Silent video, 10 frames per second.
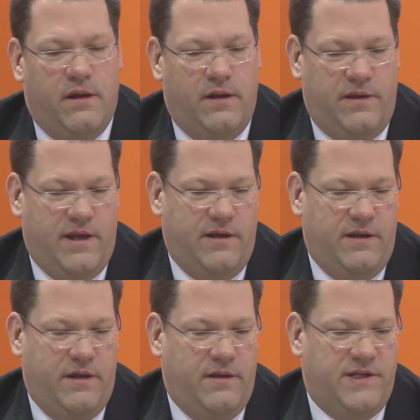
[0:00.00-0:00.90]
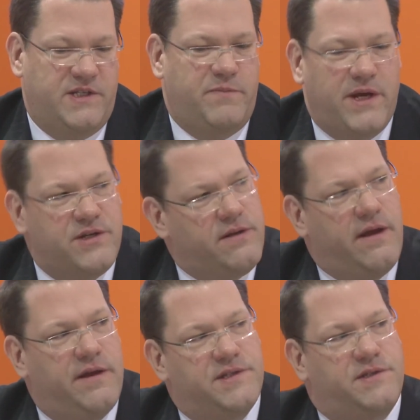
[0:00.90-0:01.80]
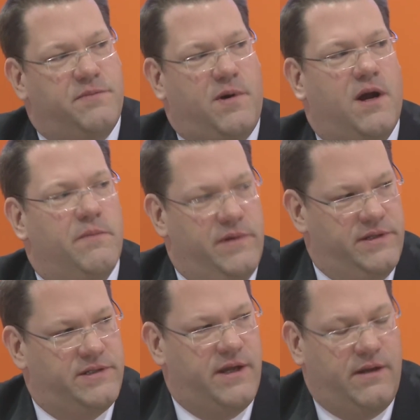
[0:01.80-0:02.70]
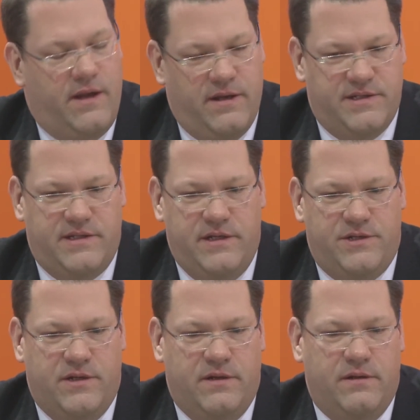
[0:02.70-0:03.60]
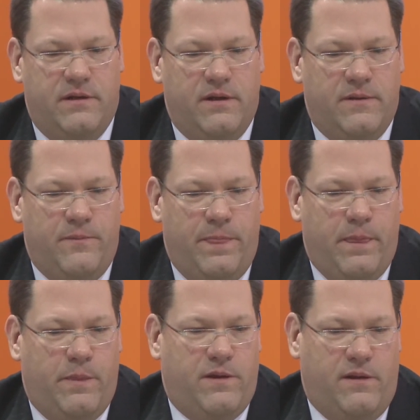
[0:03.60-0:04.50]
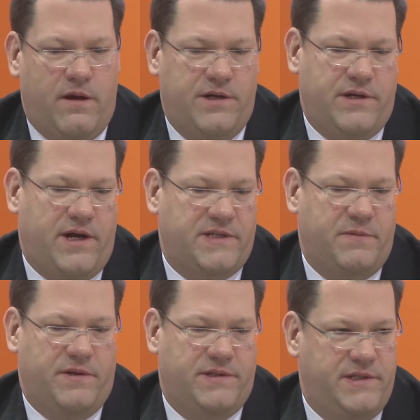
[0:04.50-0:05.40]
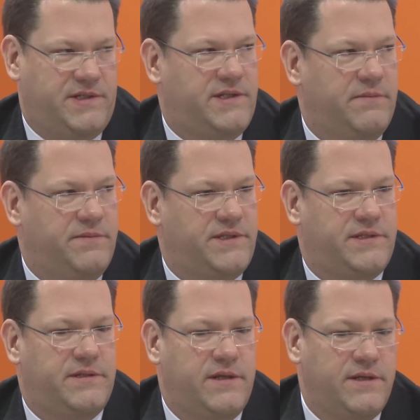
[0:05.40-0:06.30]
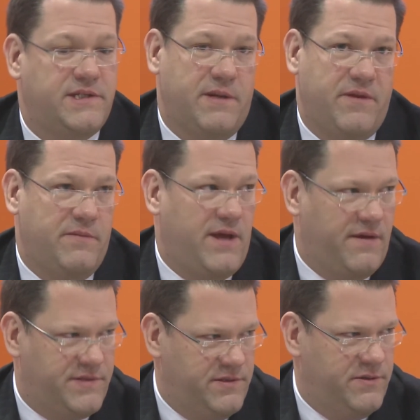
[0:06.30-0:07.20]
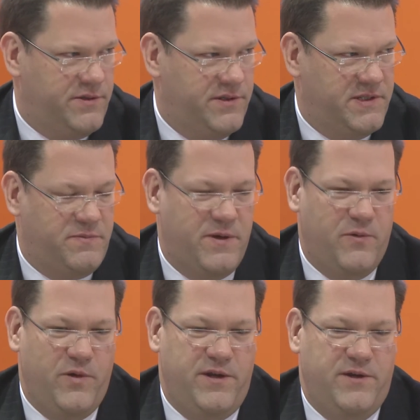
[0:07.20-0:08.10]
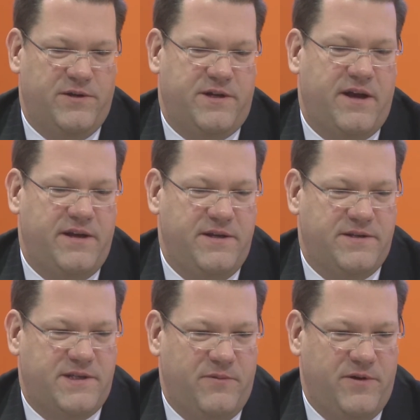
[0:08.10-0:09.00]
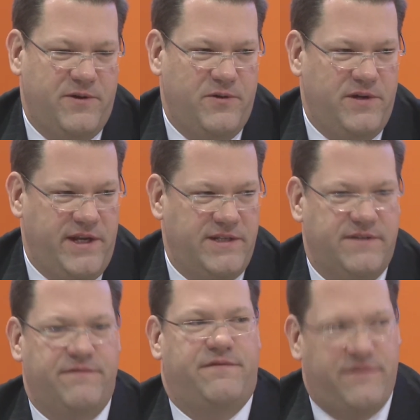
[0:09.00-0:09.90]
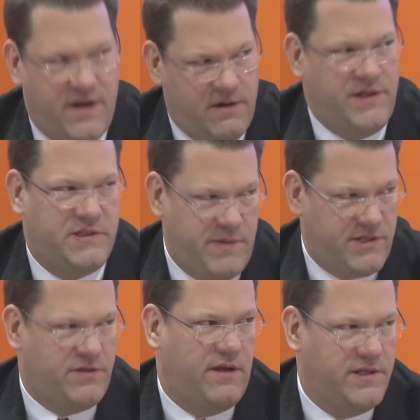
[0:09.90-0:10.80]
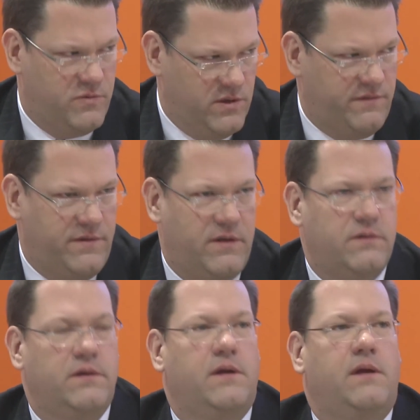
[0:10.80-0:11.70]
In these specialized departments like anesthesia, the large hospital systems, some of them have solutions, but when you're talking to someone who needs a very specialized workflow,